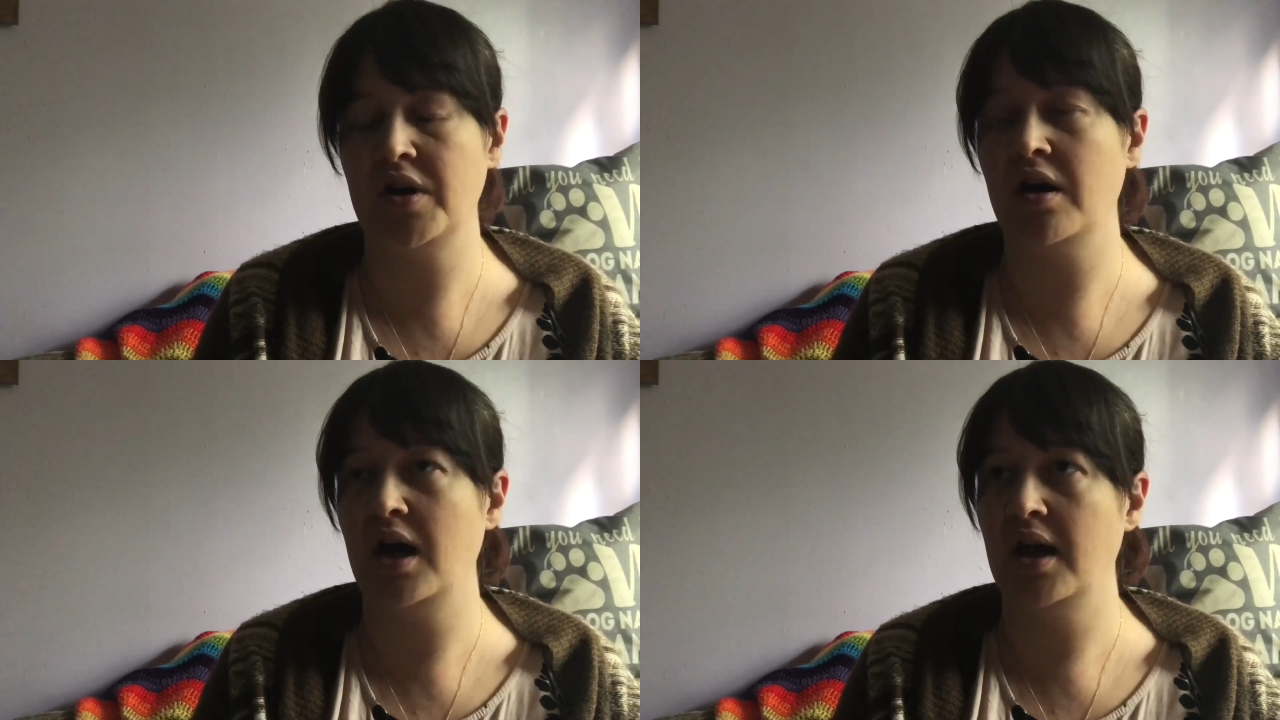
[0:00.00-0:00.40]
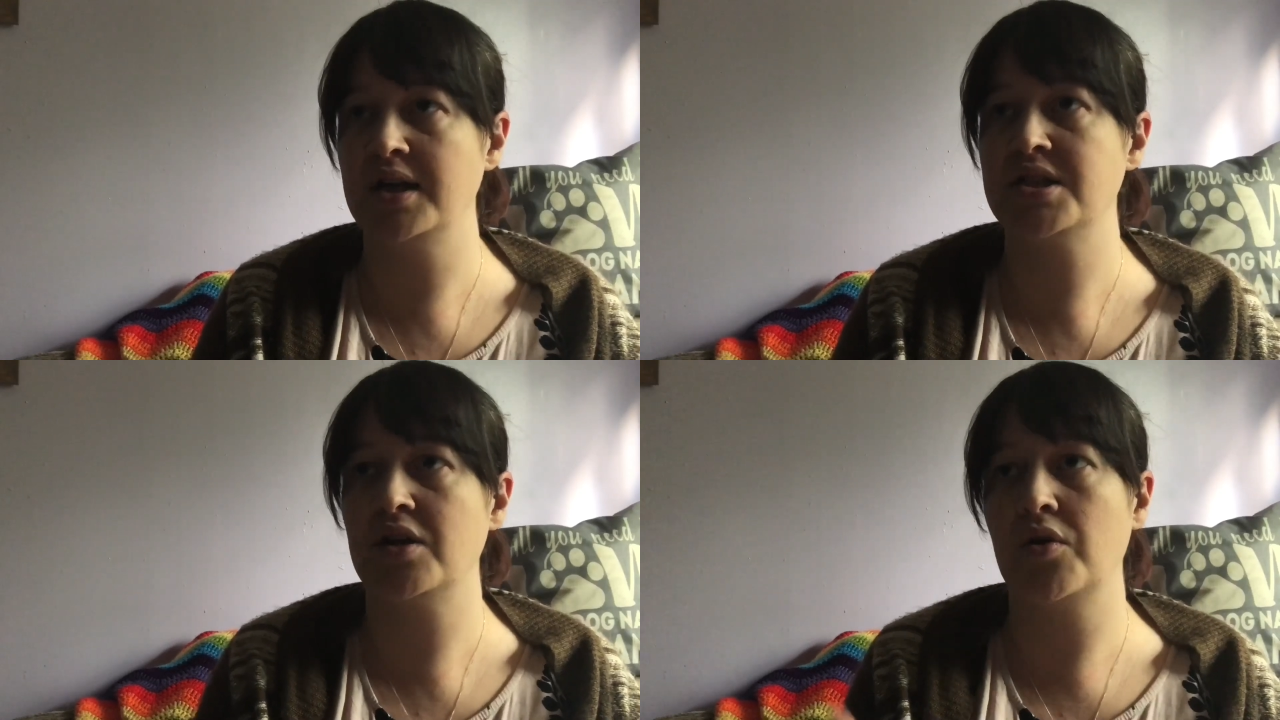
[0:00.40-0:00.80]
I
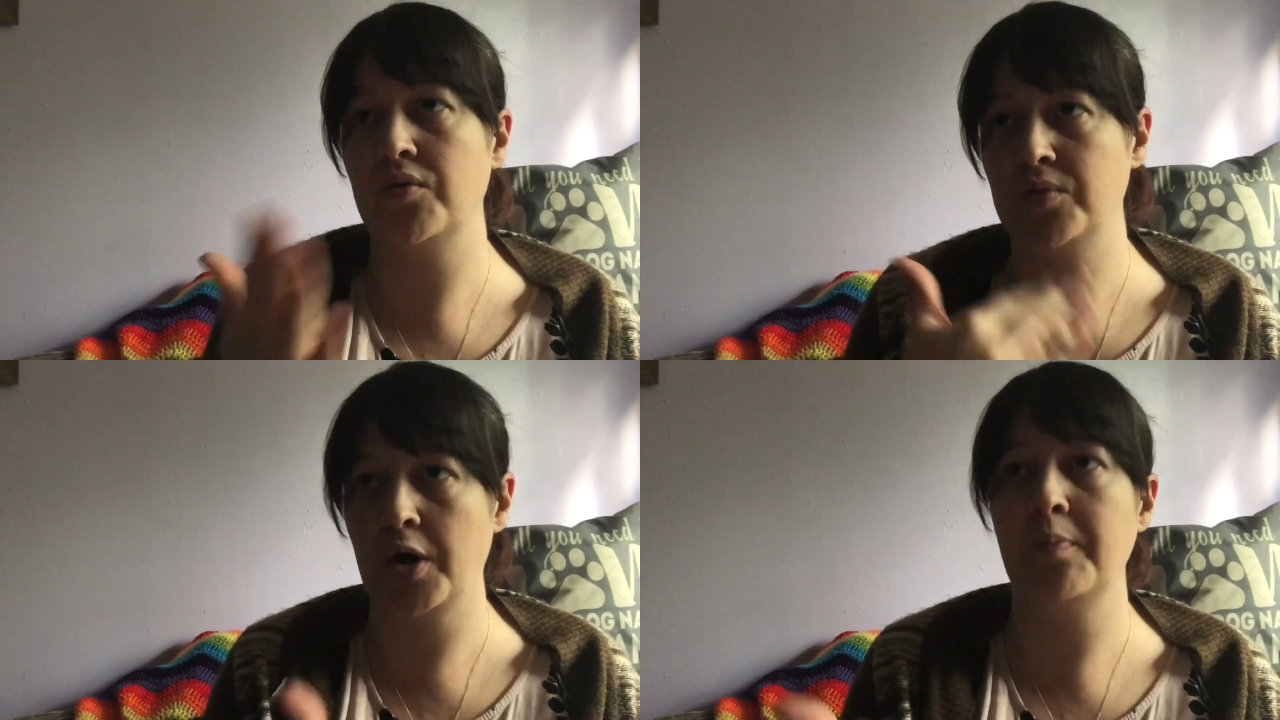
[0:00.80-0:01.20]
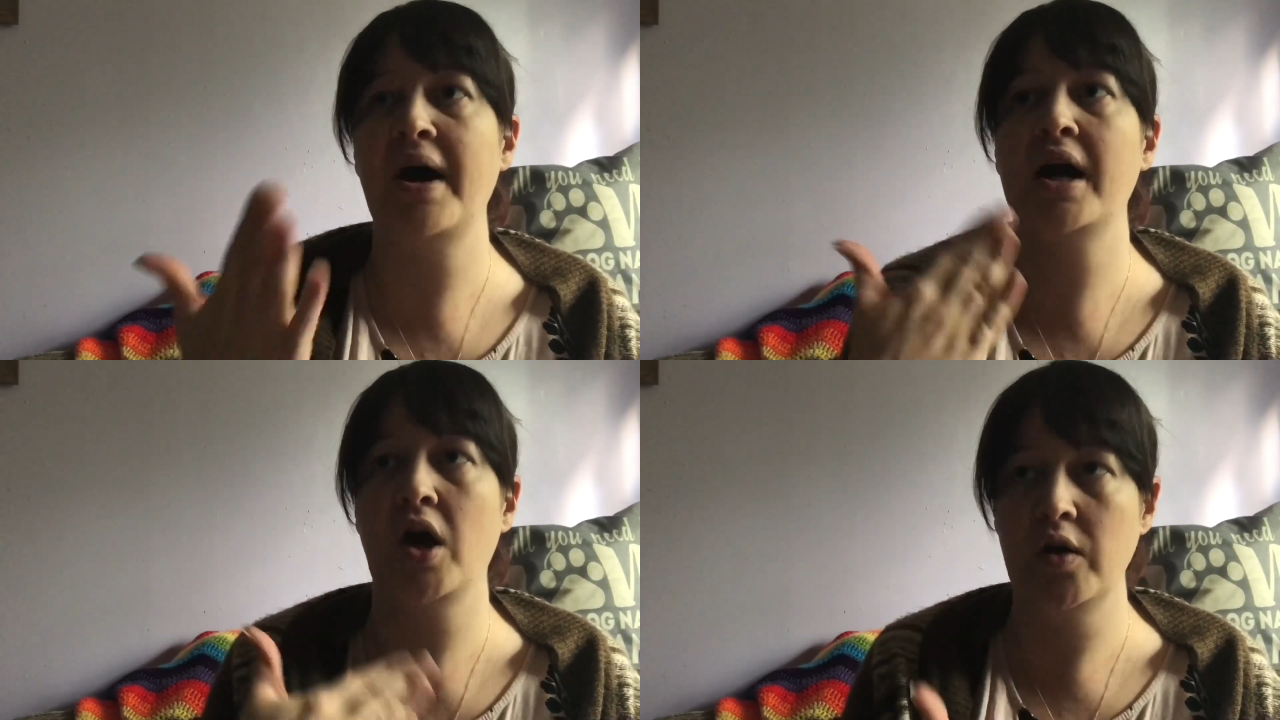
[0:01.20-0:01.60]
like to go
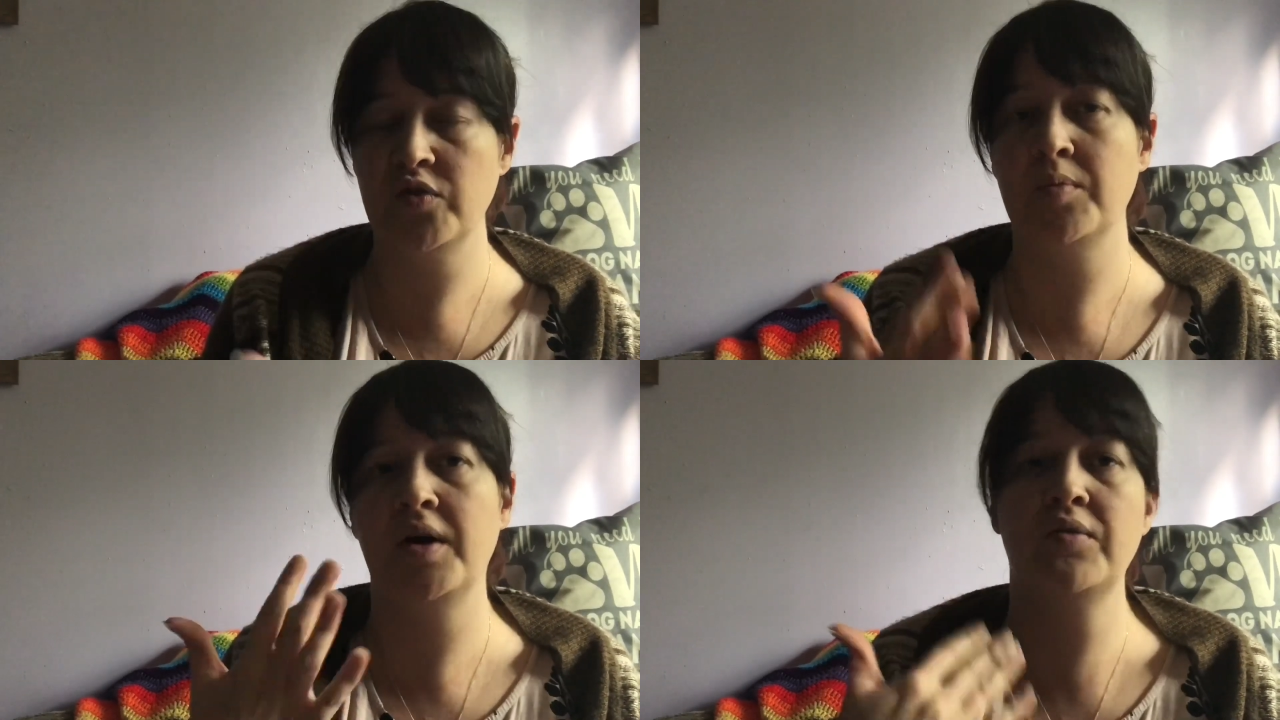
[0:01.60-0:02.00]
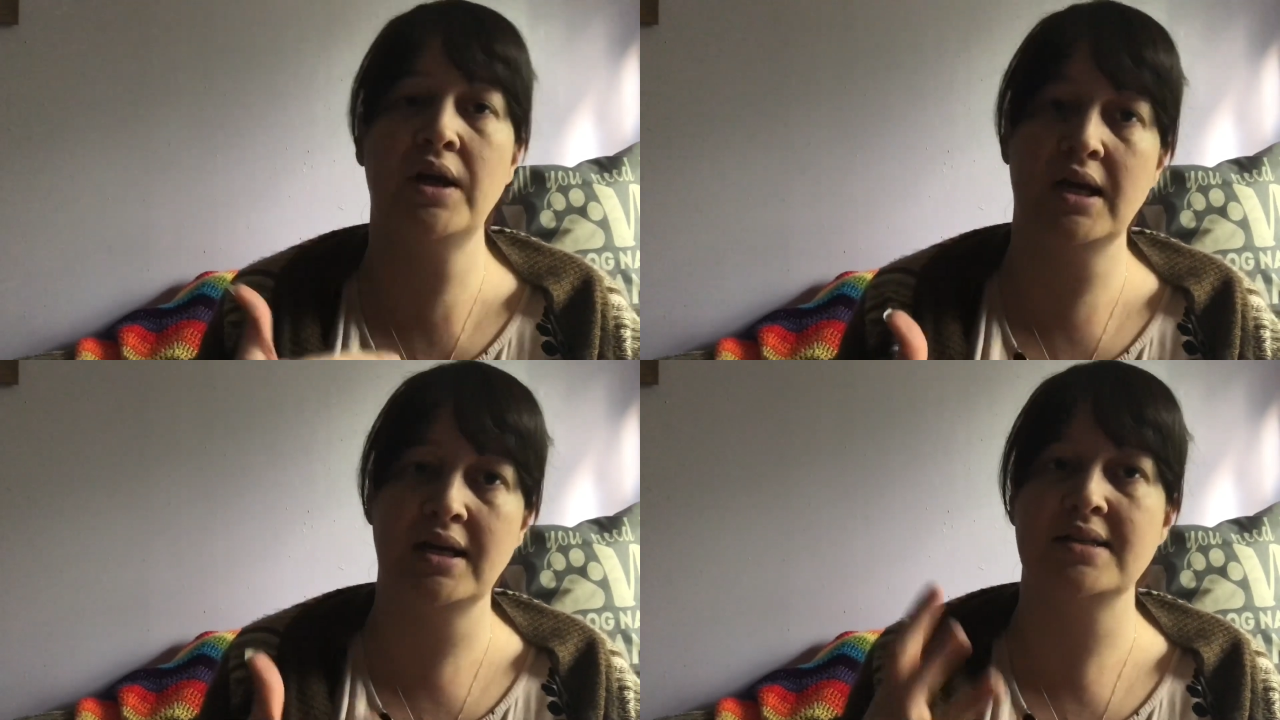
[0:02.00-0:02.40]
back over my
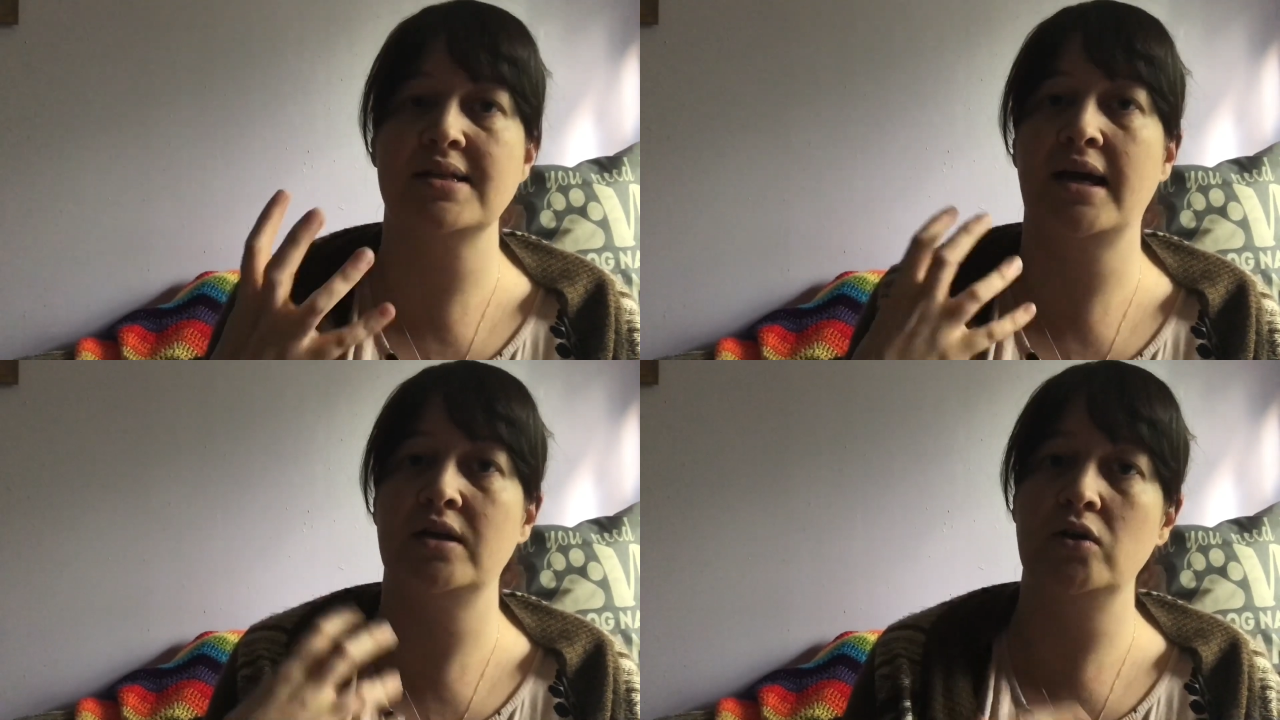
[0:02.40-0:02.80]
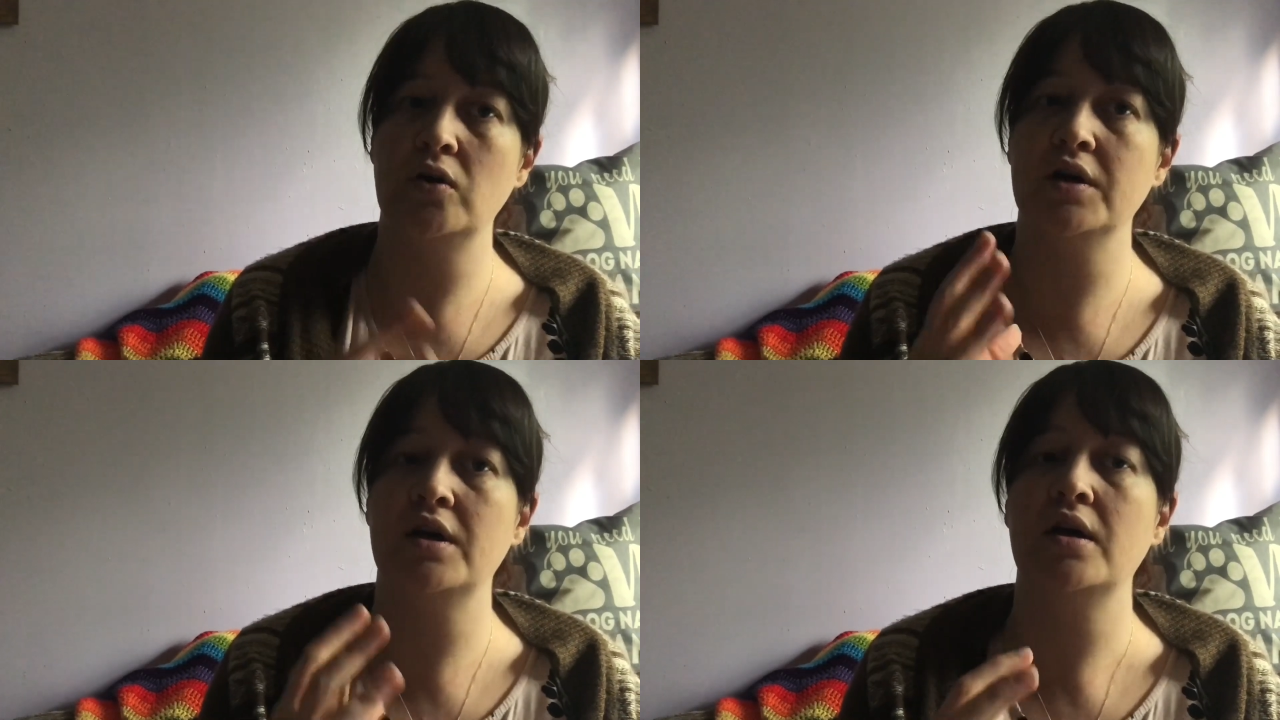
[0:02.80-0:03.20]
readings and
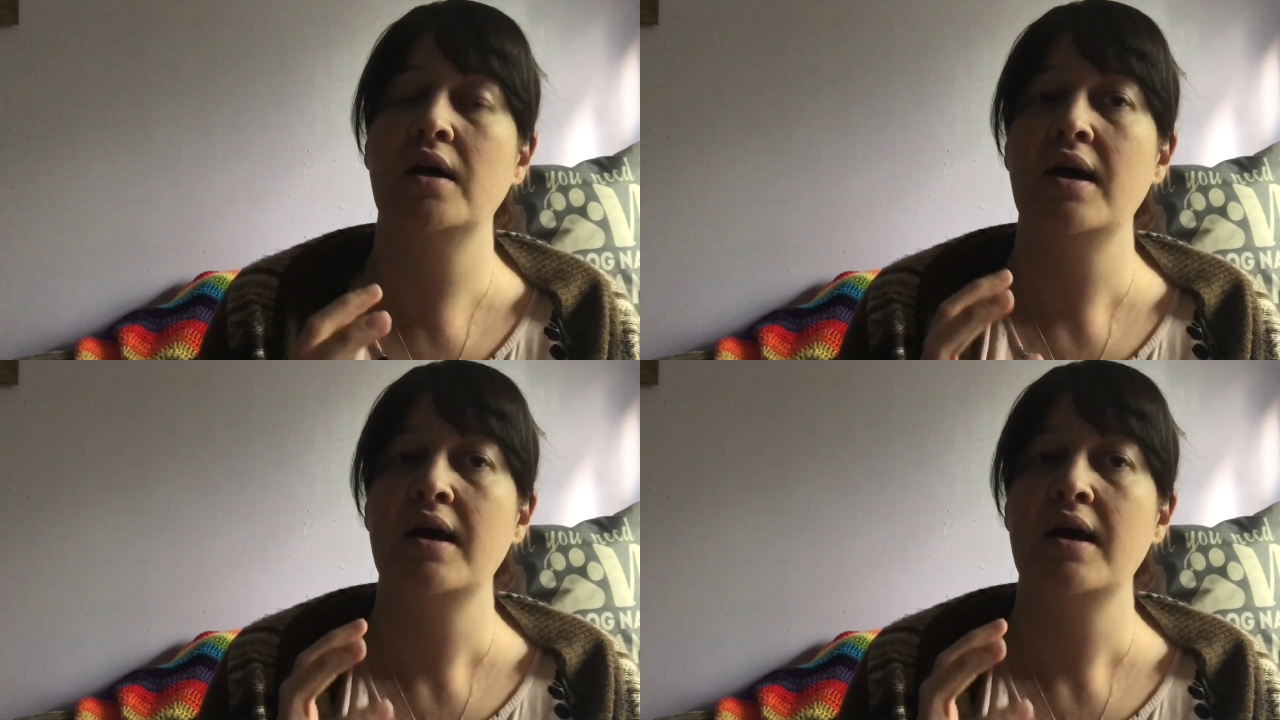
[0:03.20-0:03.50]
look at